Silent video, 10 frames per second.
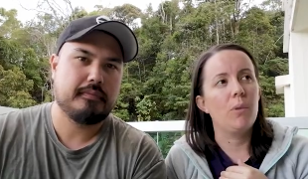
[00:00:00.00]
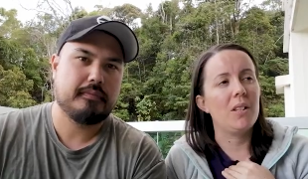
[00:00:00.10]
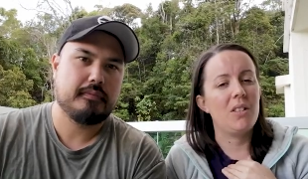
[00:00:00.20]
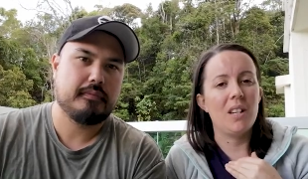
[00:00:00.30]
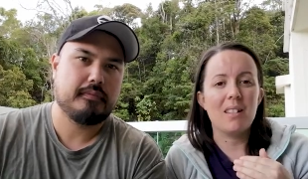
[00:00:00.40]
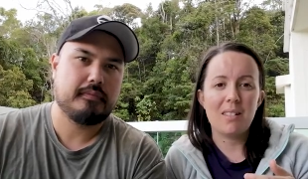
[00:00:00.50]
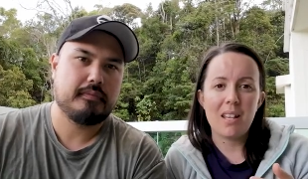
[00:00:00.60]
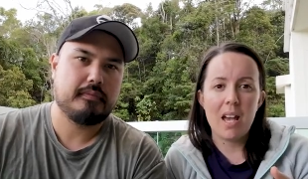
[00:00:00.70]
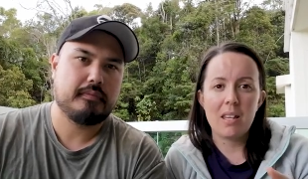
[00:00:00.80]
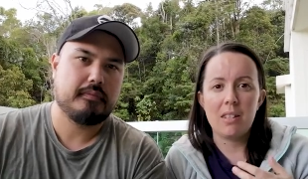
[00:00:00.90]
Speaker 1: which
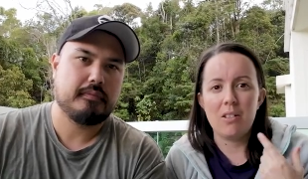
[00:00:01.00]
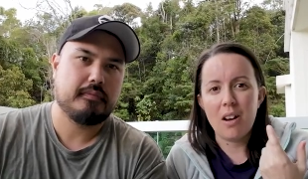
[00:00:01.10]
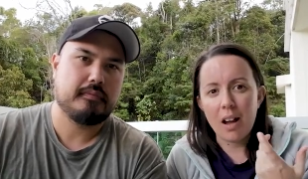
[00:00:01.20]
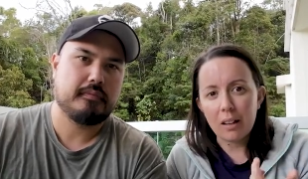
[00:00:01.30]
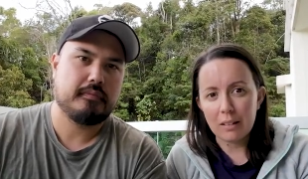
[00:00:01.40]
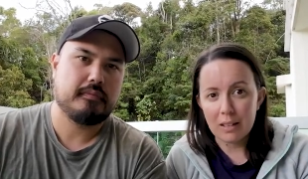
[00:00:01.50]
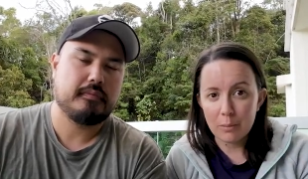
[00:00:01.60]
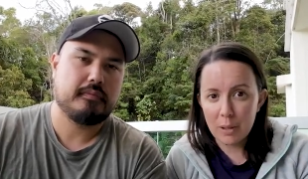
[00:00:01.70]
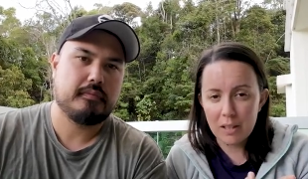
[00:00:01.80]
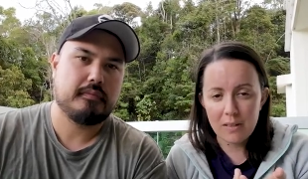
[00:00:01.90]
does take, you know, a
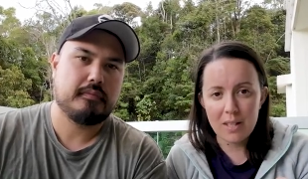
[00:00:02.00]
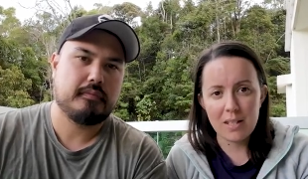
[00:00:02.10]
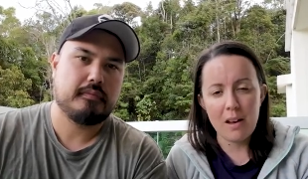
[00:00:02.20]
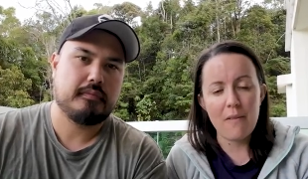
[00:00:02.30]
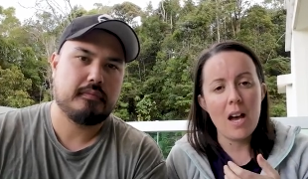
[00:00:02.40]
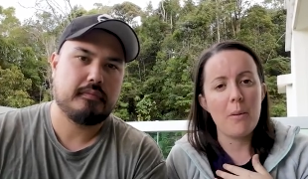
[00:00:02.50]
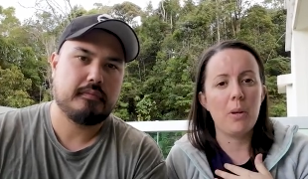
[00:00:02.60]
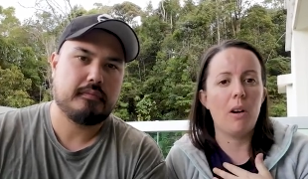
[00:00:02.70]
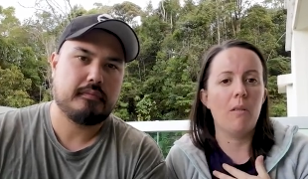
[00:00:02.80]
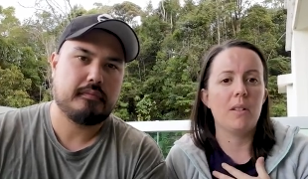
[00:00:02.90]
little bit of the stuff
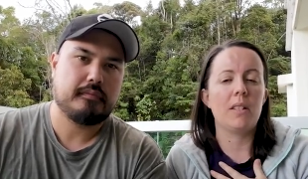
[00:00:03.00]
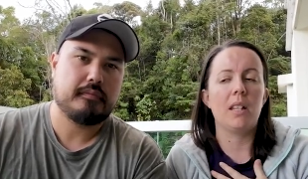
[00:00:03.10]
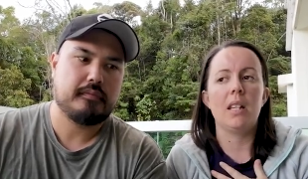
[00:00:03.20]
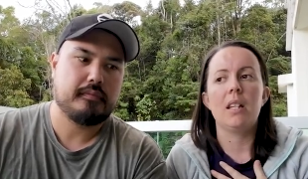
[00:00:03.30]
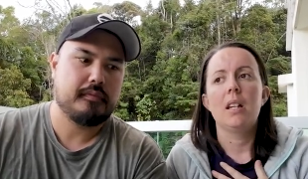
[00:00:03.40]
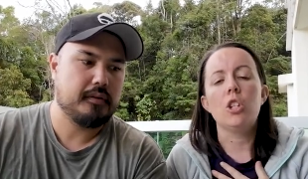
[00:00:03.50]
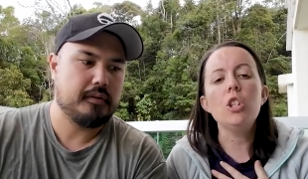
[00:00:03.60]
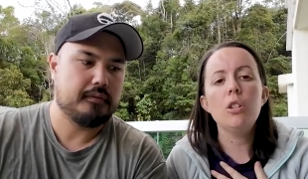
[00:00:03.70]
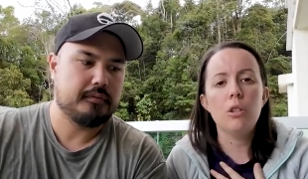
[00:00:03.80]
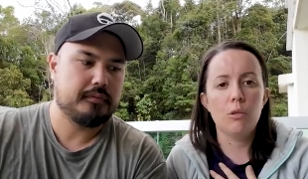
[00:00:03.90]
out, but obviously
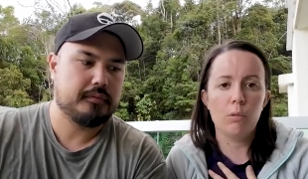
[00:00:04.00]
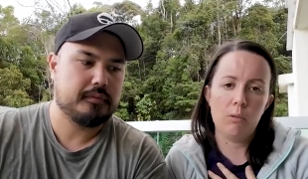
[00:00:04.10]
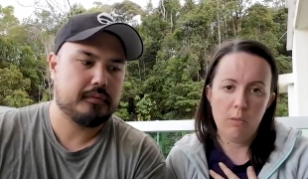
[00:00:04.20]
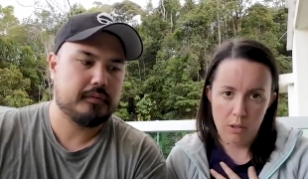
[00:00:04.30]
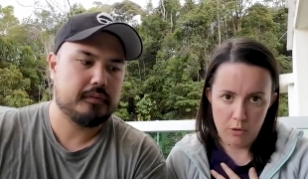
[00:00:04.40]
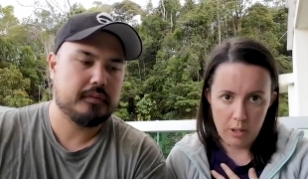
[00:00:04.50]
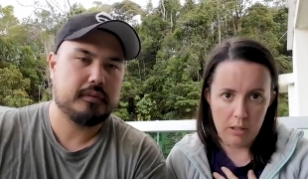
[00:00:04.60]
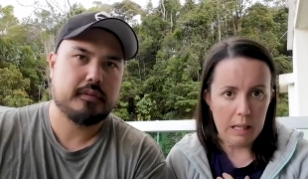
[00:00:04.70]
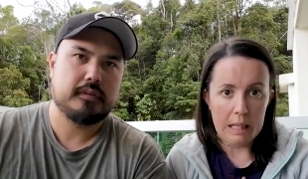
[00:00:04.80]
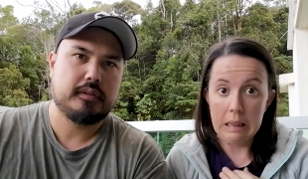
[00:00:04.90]
you wouldn't want to
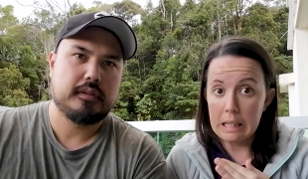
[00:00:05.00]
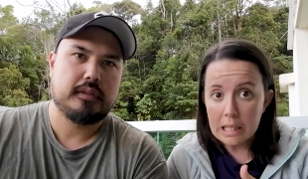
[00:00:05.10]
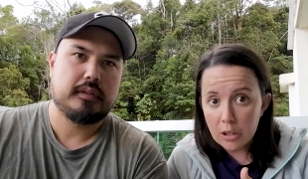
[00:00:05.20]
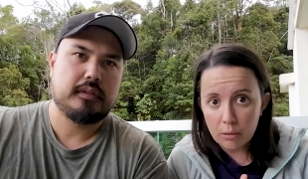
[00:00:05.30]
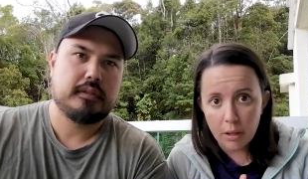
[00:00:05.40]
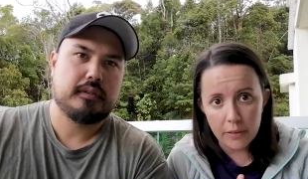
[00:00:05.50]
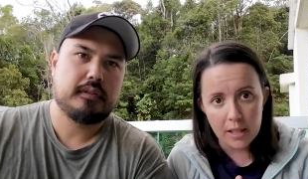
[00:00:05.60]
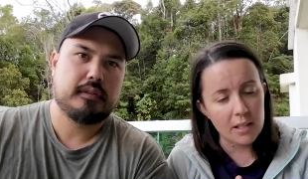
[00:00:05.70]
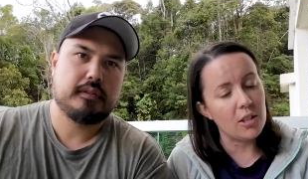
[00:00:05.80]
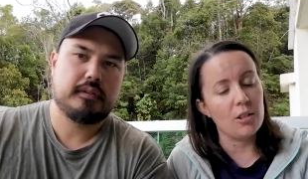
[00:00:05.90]
drink like a litre of
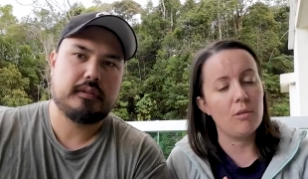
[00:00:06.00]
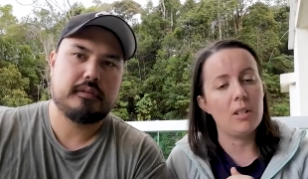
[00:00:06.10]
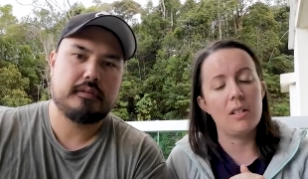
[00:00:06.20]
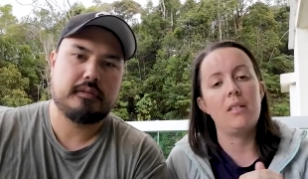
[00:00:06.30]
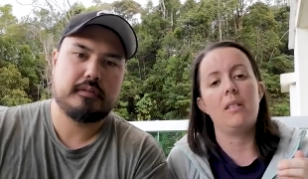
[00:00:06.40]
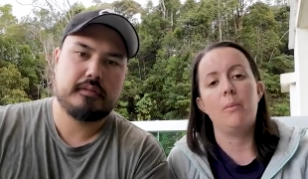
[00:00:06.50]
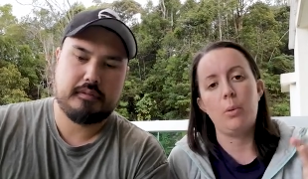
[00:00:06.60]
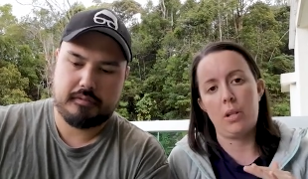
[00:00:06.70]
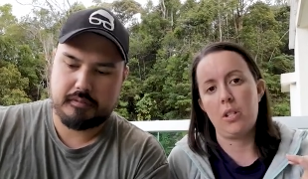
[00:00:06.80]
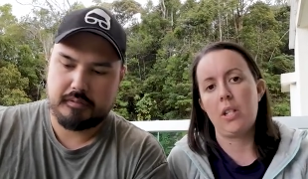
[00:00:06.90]
it. You would just
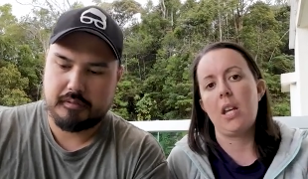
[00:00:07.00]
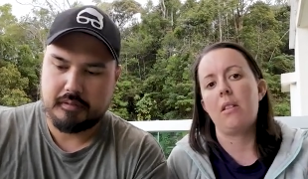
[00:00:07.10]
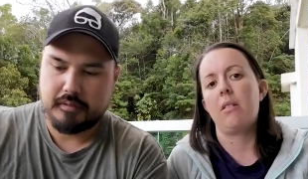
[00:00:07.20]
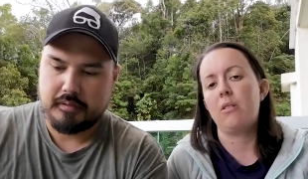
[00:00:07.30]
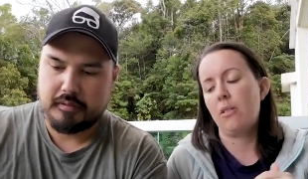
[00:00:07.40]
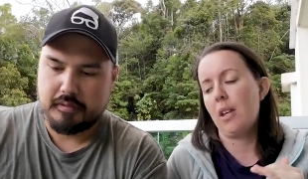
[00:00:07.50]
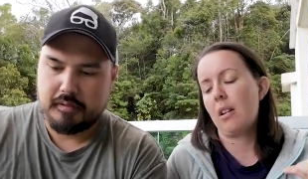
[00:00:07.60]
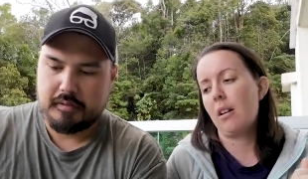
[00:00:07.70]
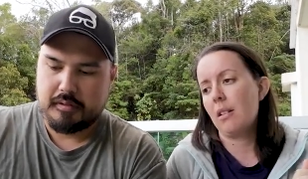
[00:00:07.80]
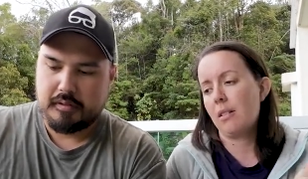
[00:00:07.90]
brush your teeth and do
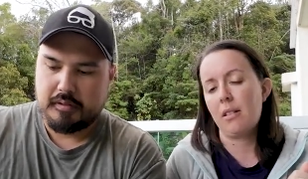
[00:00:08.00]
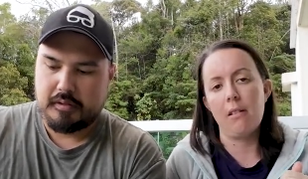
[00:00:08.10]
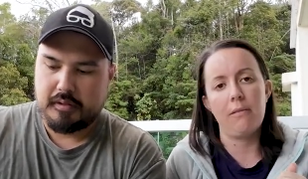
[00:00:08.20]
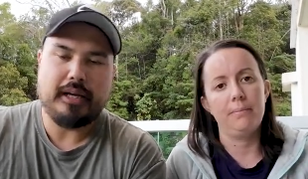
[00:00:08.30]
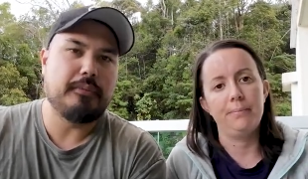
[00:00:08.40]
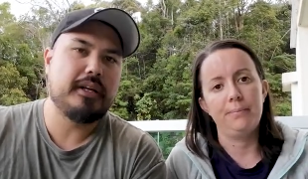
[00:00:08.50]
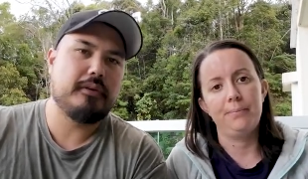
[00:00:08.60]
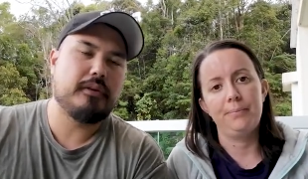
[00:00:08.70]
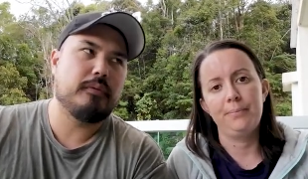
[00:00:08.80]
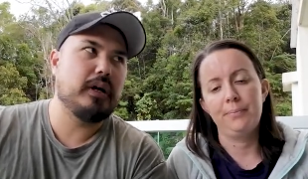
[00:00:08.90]
that kind of stuff.
Speaker 2: Yeah,
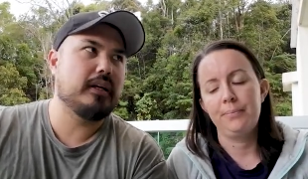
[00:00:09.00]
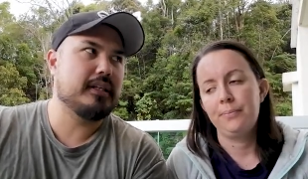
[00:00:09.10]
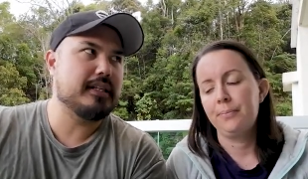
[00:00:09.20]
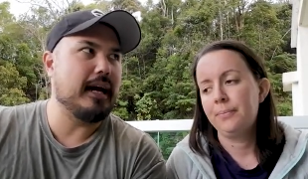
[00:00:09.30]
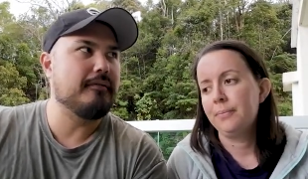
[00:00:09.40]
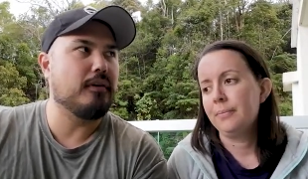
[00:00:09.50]
where this came